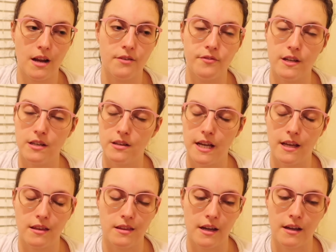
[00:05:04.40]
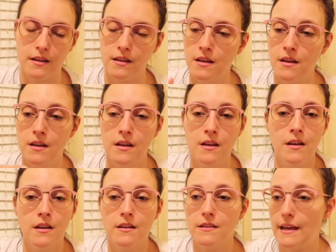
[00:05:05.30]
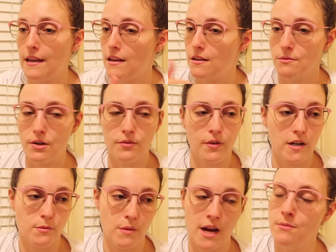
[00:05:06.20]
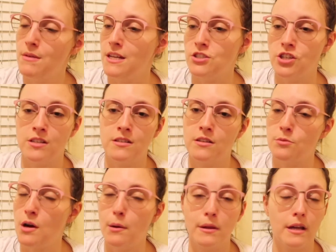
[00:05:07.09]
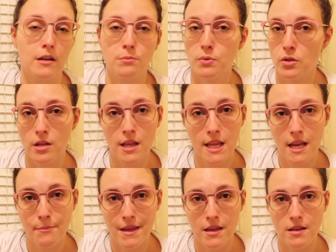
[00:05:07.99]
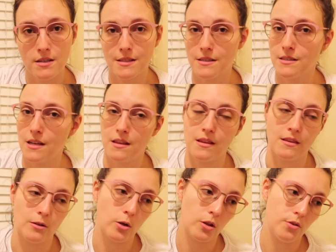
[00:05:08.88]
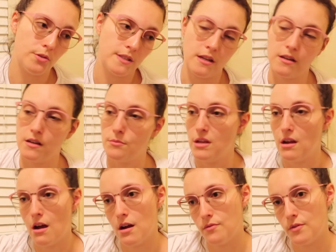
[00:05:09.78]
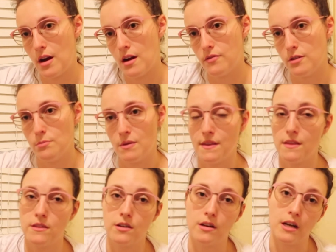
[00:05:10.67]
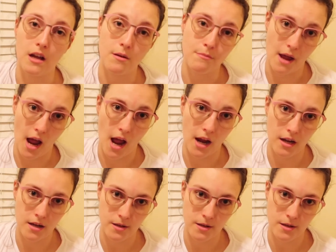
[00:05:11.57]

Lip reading: I feel like that, like a friend of mine mentioned, they're probably gonna pull a Les Mis and say that they're closing and gonna be gone forever, but then they're gonna come back.